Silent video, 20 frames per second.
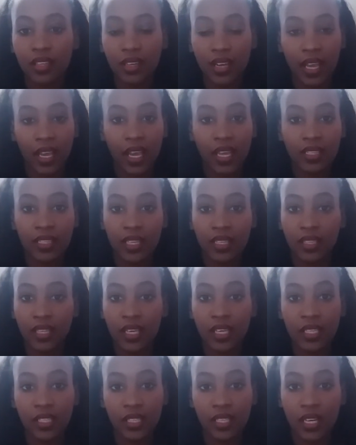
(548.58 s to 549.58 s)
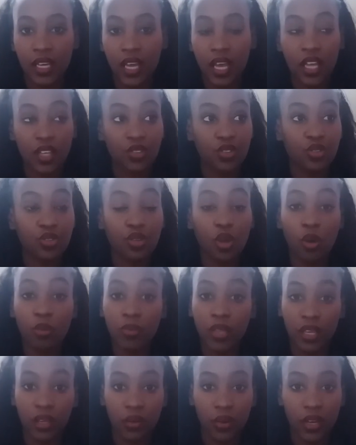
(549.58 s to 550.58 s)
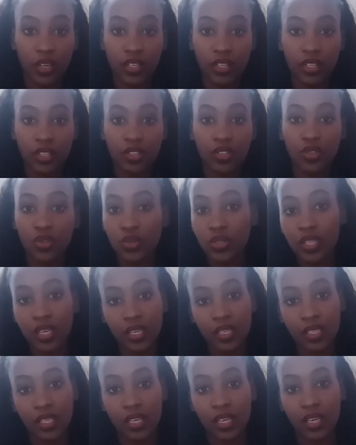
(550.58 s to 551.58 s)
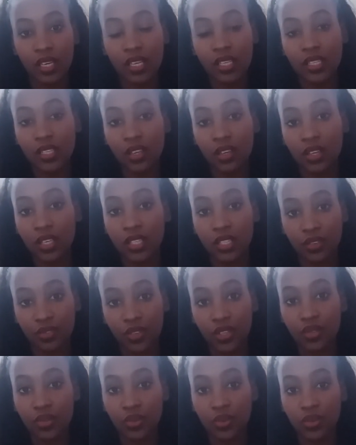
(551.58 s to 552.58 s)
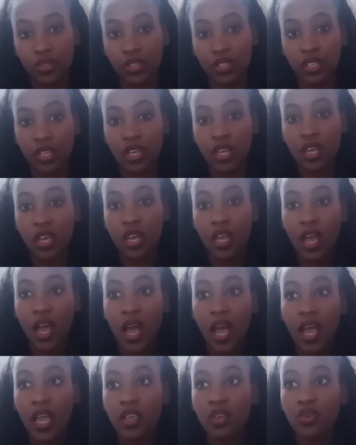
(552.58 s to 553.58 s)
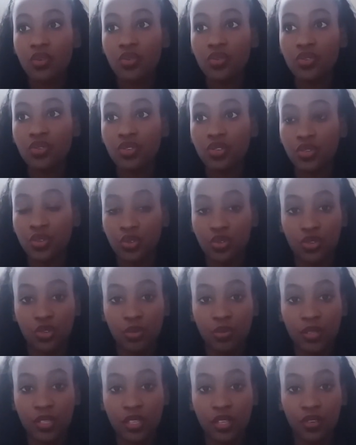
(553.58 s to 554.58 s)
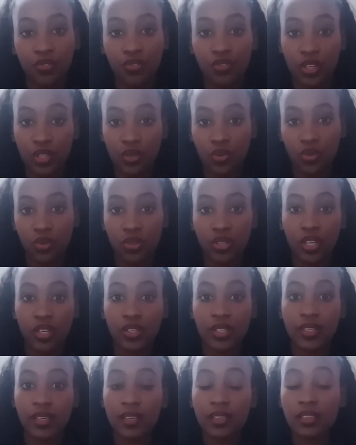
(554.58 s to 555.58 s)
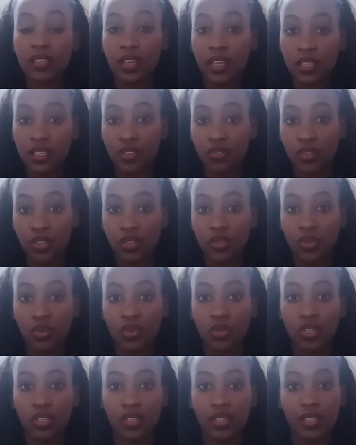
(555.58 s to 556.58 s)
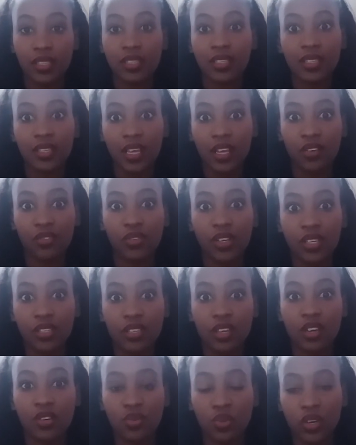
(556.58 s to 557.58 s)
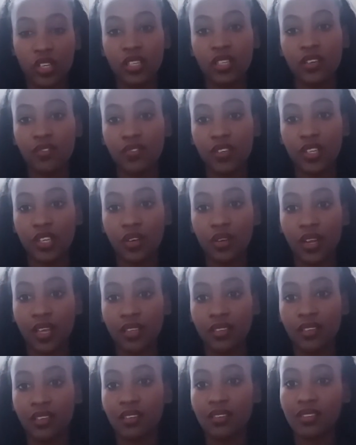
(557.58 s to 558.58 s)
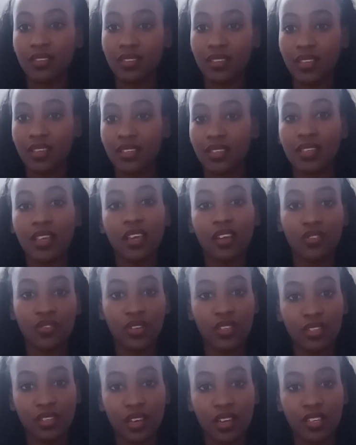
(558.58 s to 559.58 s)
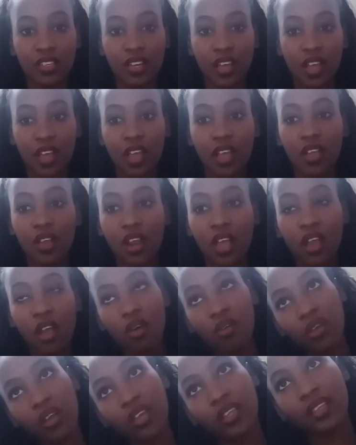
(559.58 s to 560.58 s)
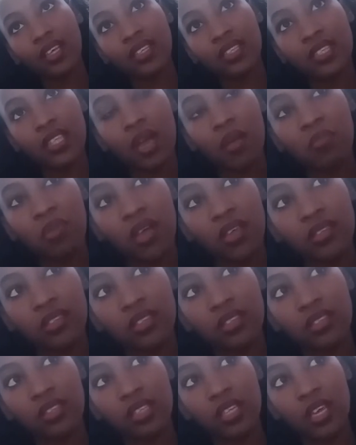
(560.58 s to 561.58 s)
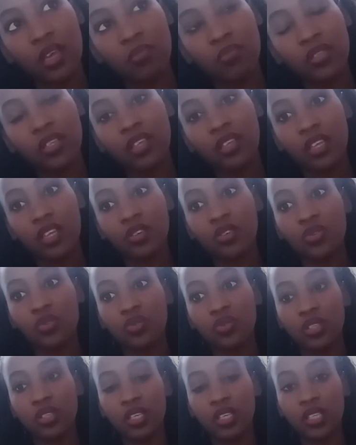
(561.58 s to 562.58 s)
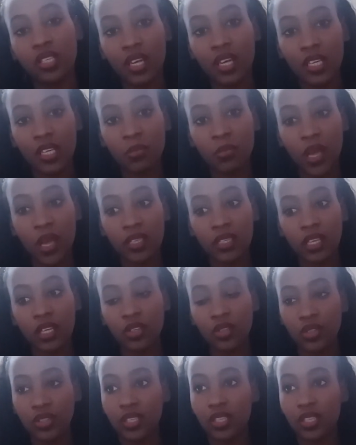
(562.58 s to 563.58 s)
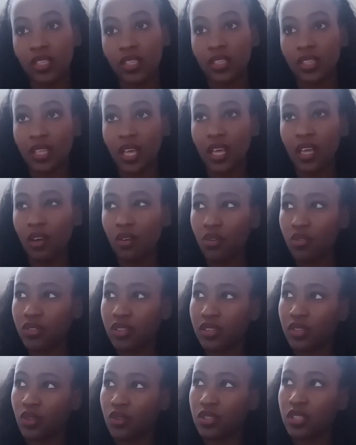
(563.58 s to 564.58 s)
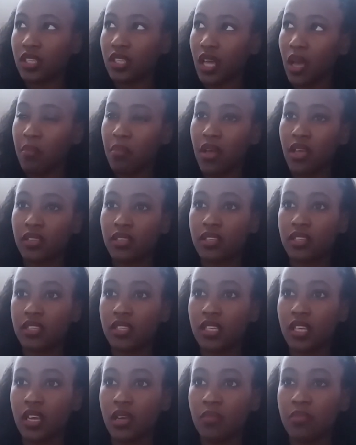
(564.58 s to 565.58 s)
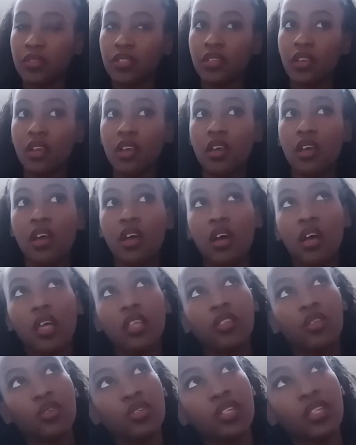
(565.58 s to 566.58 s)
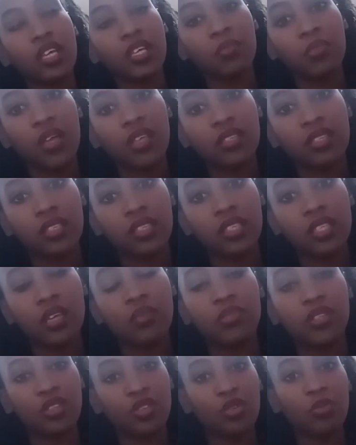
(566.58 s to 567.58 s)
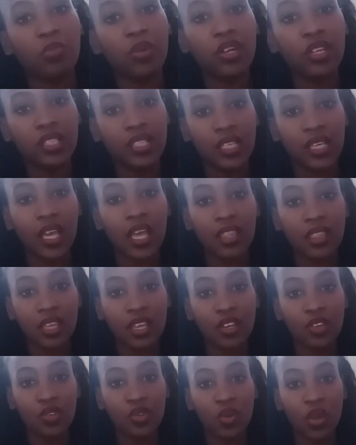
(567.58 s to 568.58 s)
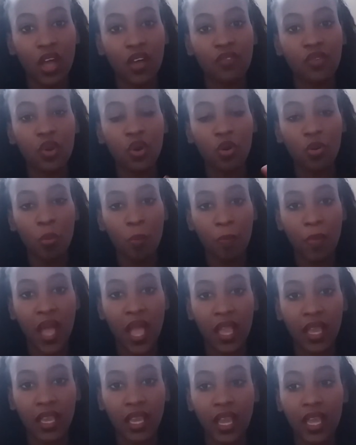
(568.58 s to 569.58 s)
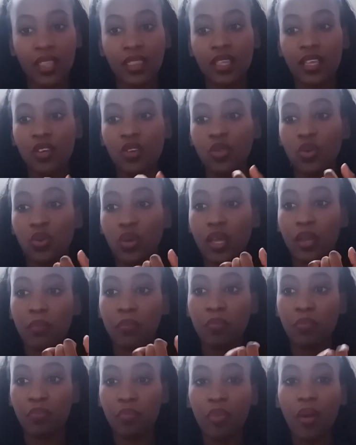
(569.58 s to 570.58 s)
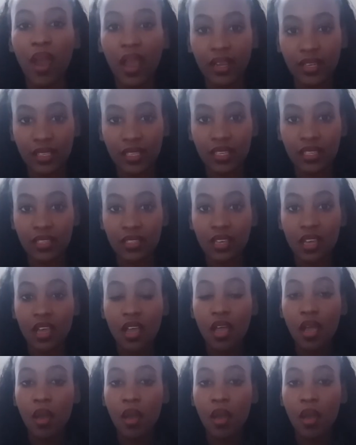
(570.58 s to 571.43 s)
like I said, the internet has so many questions. Use the internet, it's a resource. I used YouTube as a resource, I used the internet as a resource. This is like research. Watching a video like this is like research. You're like, okay, that's that person's tips. And then you see the next person, you see that, oh, those are that person's tips. And those are that person's tips, and you put it together and you have your own bank, and then you can practice.